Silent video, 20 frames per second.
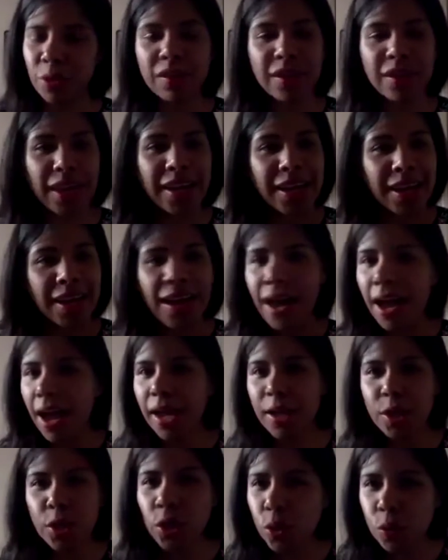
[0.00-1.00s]
Like
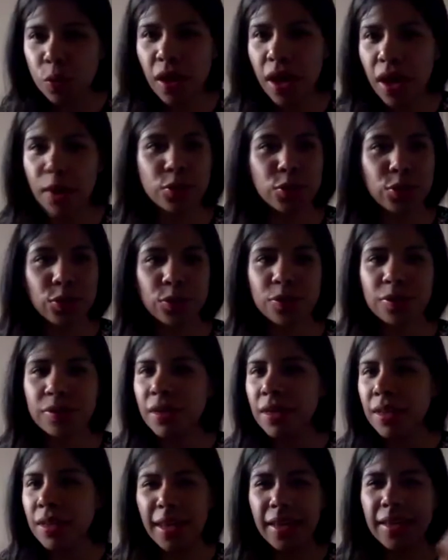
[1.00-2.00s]
I knew how to,
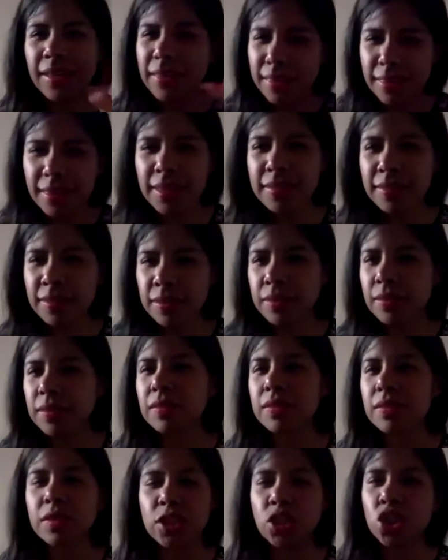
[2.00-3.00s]
like
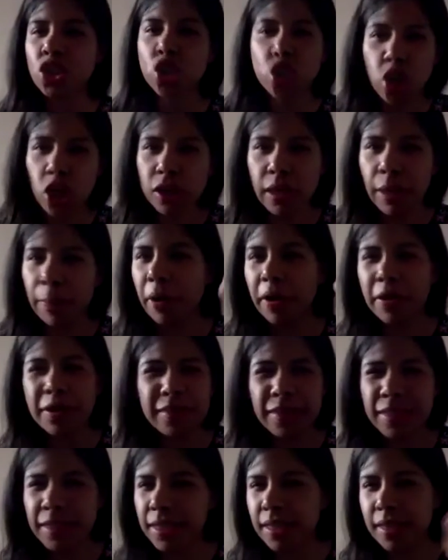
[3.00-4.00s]
this shot
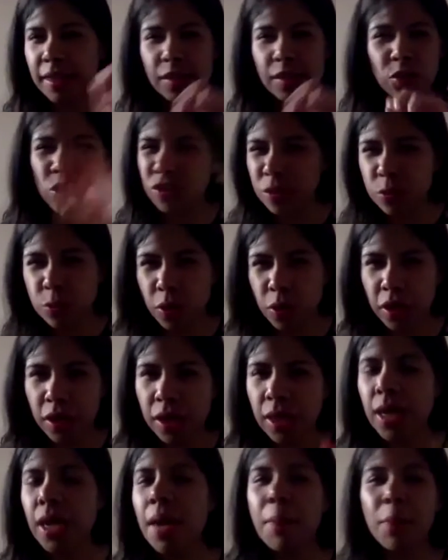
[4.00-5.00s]
apparently doesn't
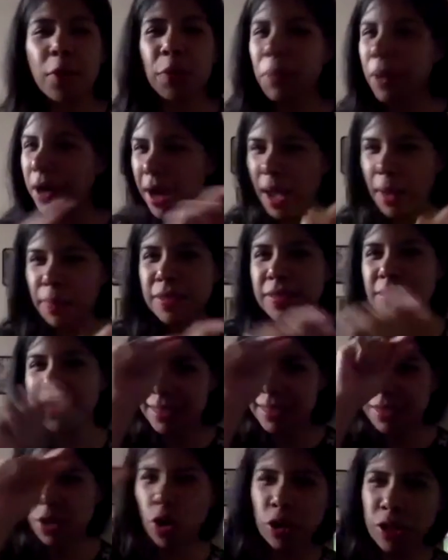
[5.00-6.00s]
work, but perhaps
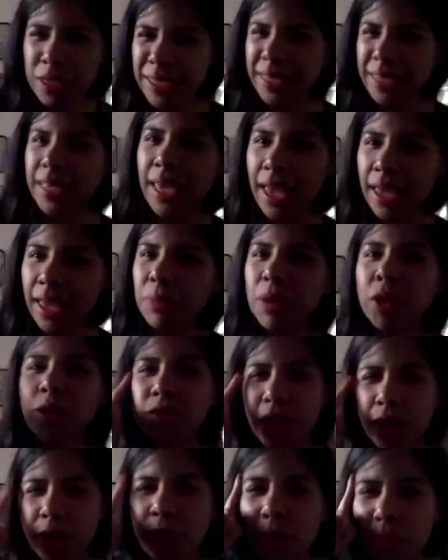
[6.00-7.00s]
only the end,
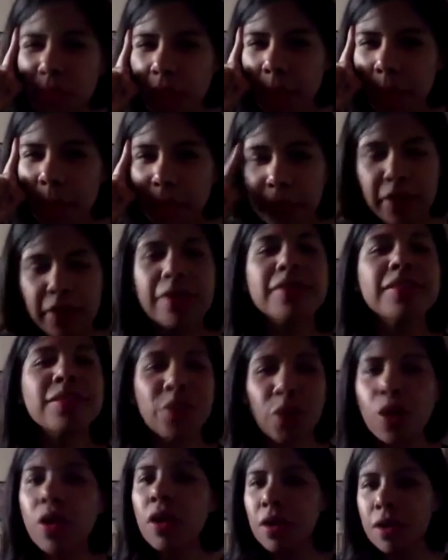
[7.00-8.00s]
because I remember.
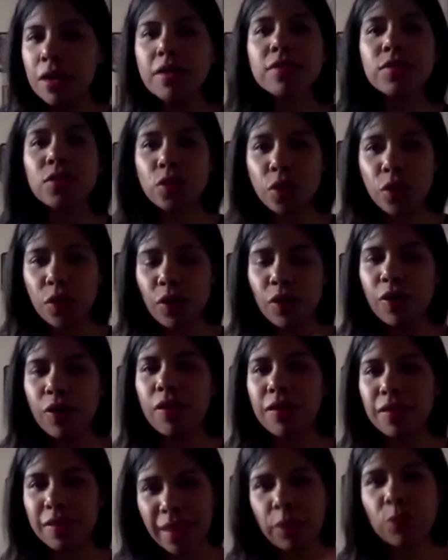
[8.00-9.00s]
So
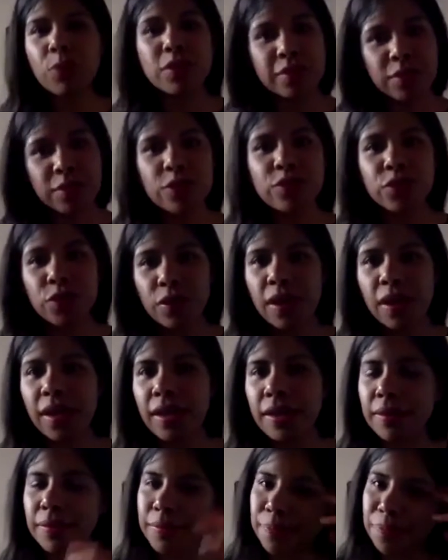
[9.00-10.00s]
that was also like
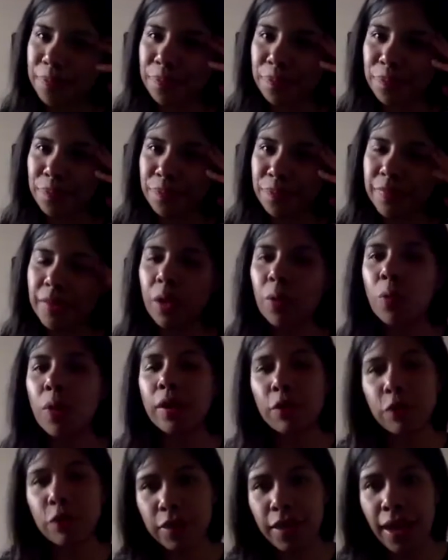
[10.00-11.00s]

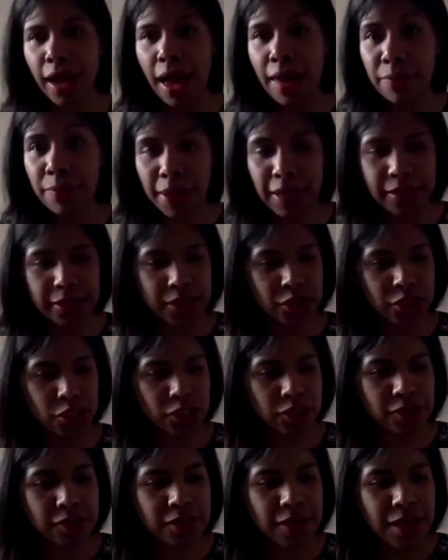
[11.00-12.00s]
one of the
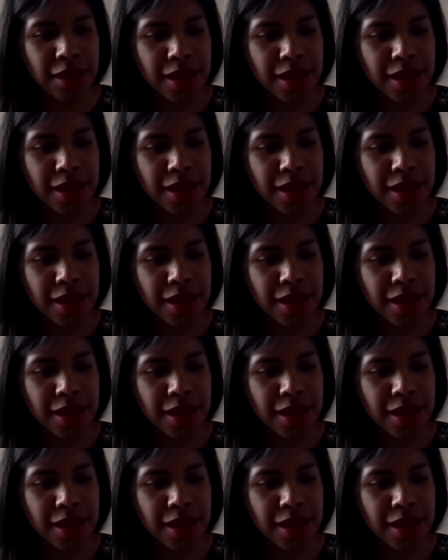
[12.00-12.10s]
advantages.